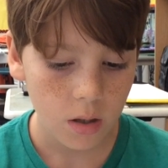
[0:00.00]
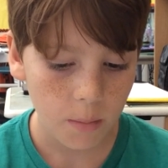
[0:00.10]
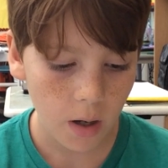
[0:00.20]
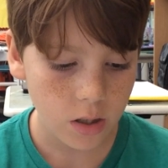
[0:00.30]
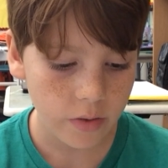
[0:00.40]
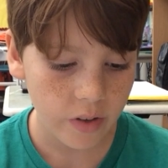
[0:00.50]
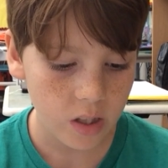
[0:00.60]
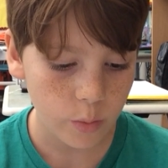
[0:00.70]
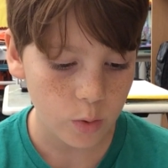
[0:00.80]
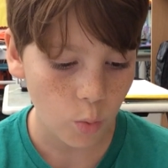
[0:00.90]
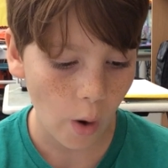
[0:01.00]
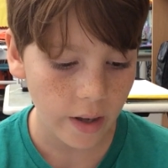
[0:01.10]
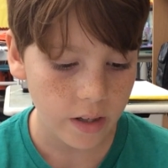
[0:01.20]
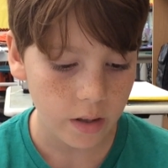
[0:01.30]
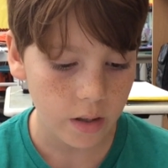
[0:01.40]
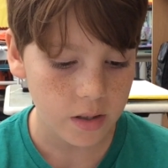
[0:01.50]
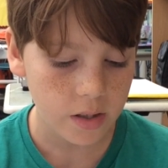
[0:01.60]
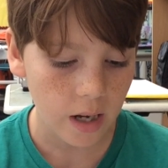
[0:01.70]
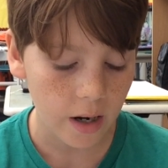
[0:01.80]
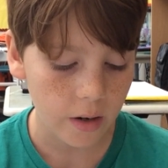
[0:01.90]
Ma's face was white and
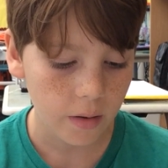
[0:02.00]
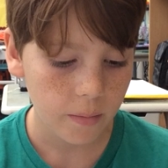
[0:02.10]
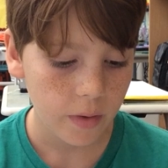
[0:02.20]
scared.